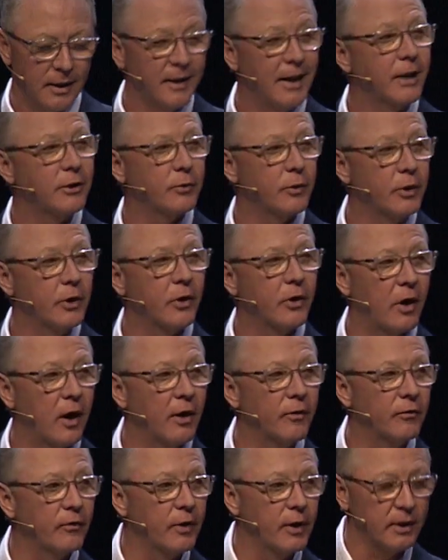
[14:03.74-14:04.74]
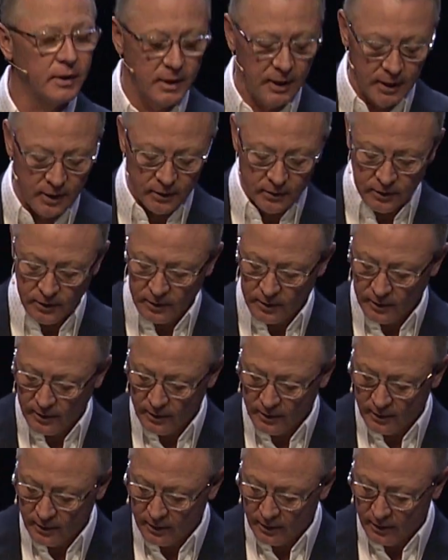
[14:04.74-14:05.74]
that's where your conflict is.
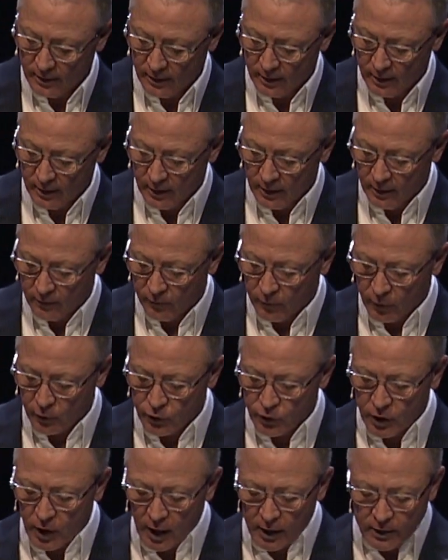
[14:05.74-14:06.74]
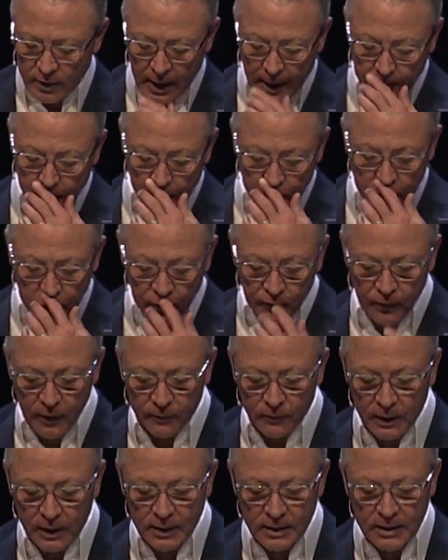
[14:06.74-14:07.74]
1 John chapter 2,
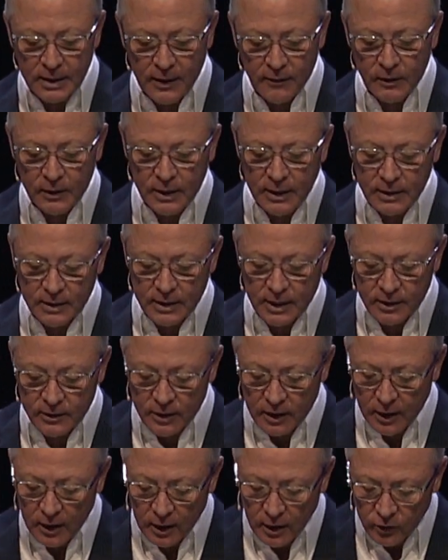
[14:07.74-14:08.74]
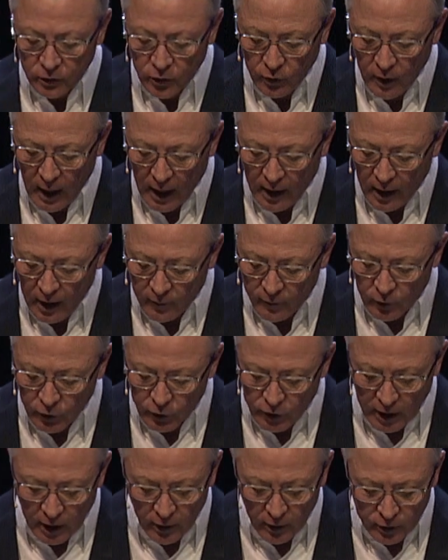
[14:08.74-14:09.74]
15, 17 says, "Do not love
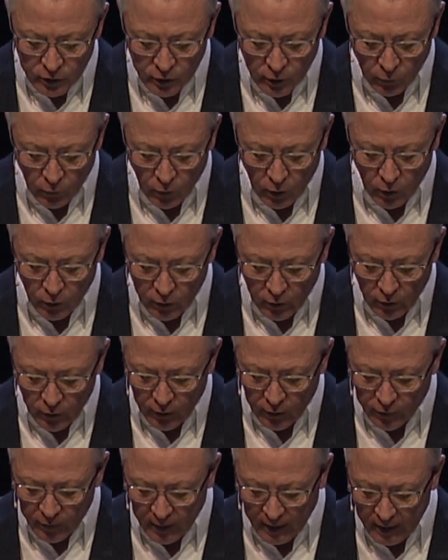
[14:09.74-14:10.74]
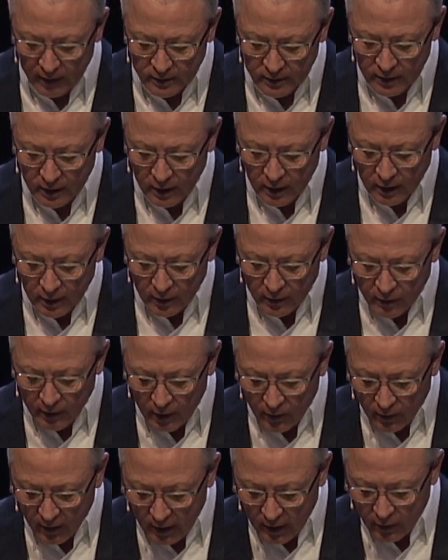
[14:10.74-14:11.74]
or cherish the world or the things
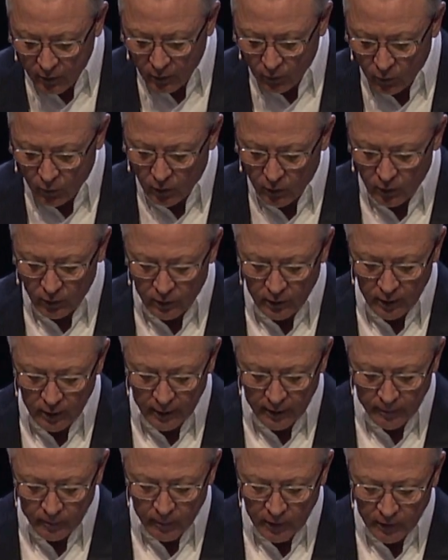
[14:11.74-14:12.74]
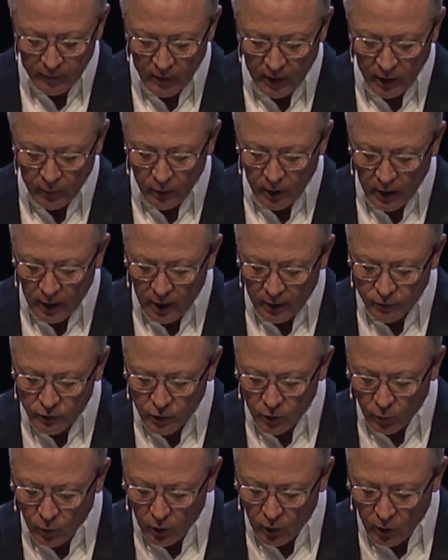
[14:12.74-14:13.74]
that are in the world. If anyone
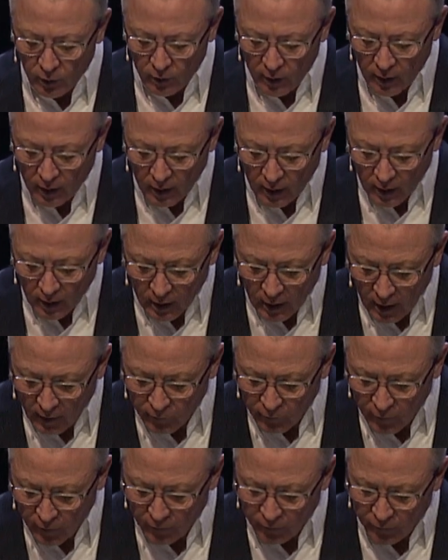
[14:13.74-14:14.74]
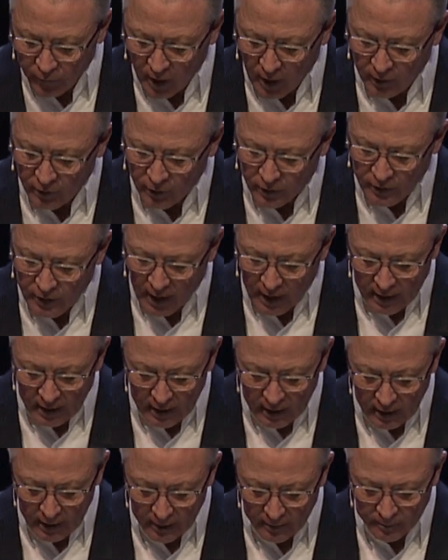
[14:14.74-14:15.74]
loves the world, love for the Father is not
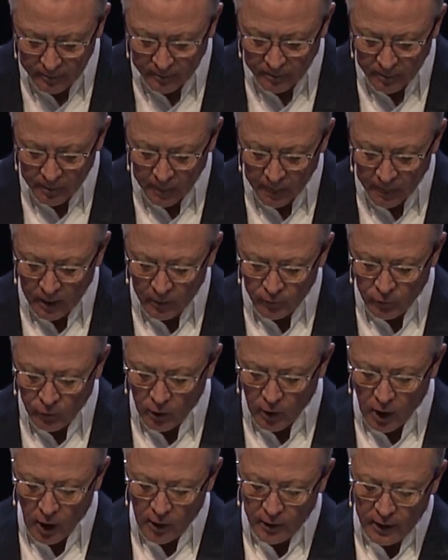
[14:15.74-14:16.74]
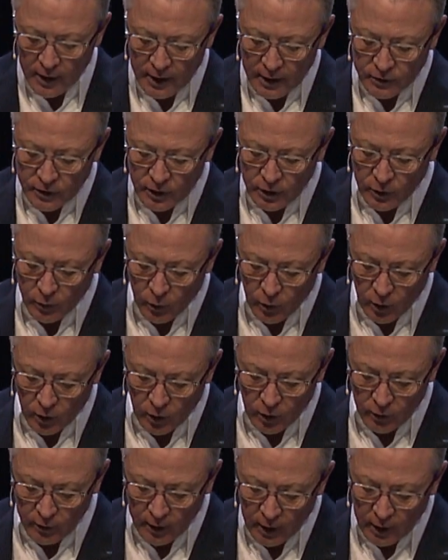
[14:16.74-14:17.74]
in him. For all that is in the
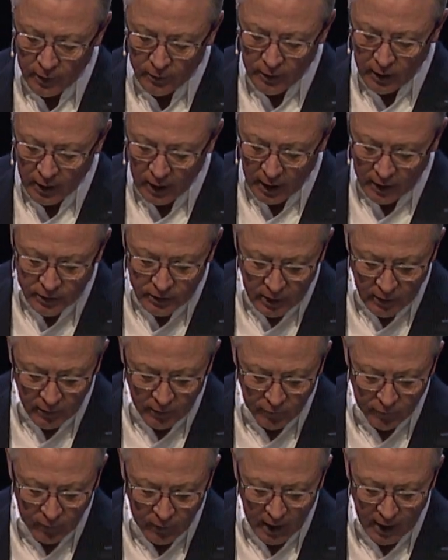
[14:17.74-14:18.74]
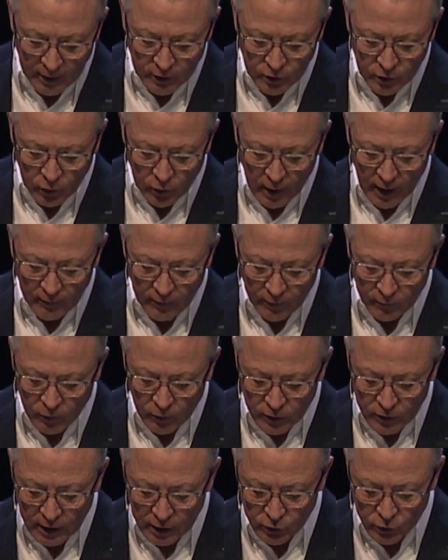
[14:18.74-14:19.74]
world, the lust of the flesh, craving
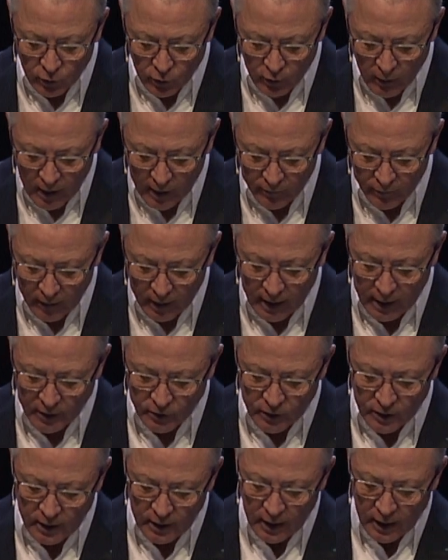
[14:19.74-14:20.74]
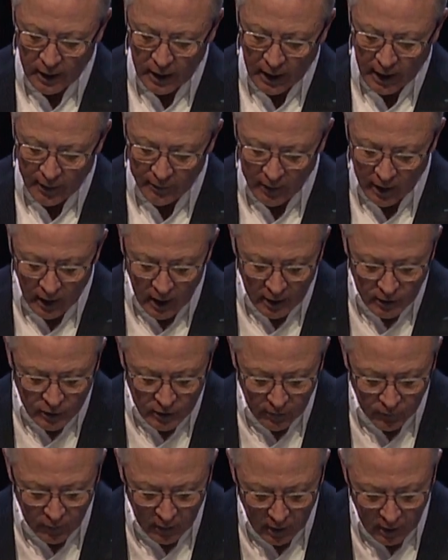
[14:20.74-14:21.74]
for sensual gratification, and the
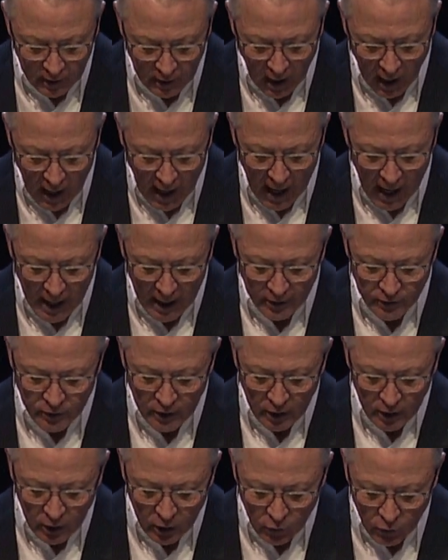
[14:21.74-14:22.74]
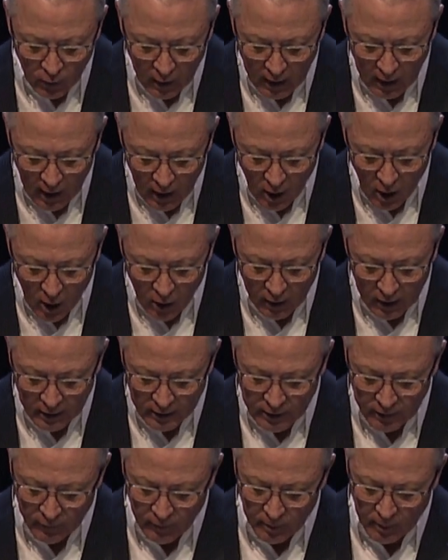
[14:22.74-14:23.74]
lust of the eyes, greedy
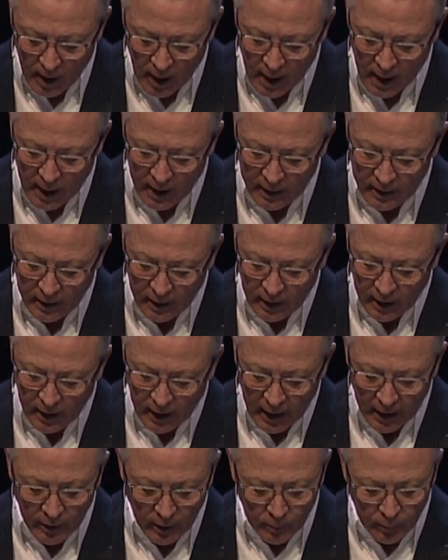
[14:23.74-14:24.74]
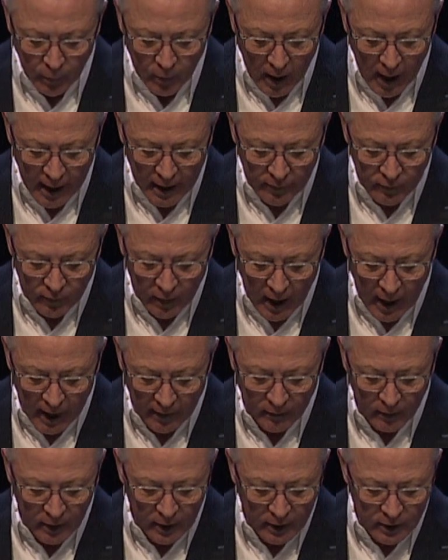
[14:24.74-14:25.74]
longings of the mind, and the pride of
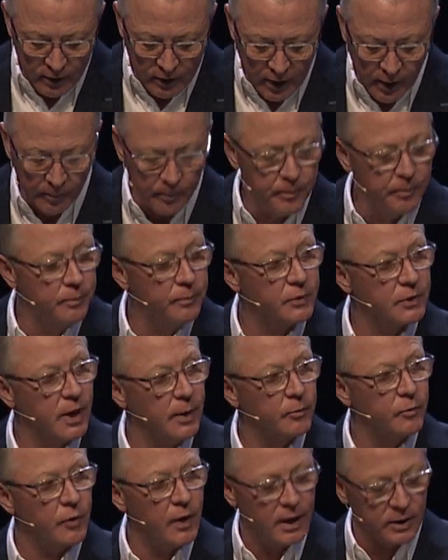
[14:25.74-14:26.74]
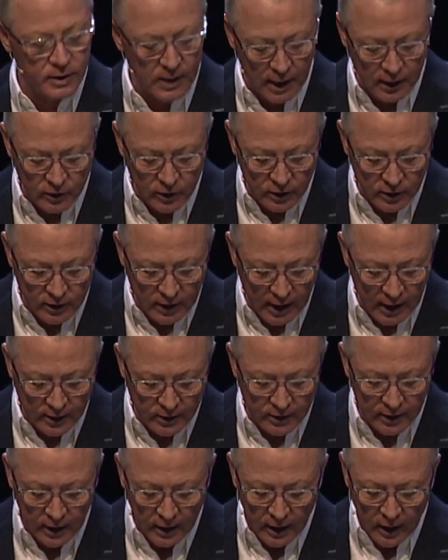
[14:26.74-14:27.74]
life." Some translation
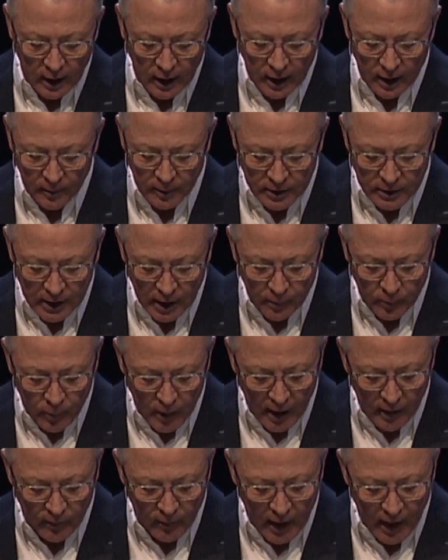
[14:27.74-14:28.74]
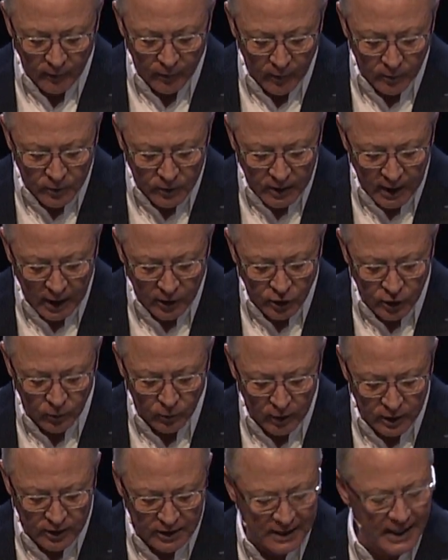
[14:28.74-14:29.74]
says, instead of pride of life,
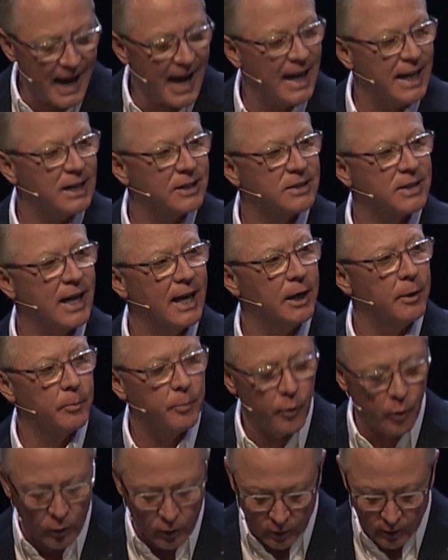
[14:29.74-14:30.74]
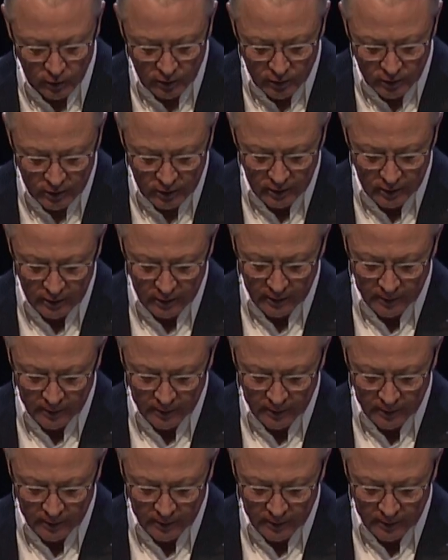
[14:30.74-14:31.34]
obsession with status and importance.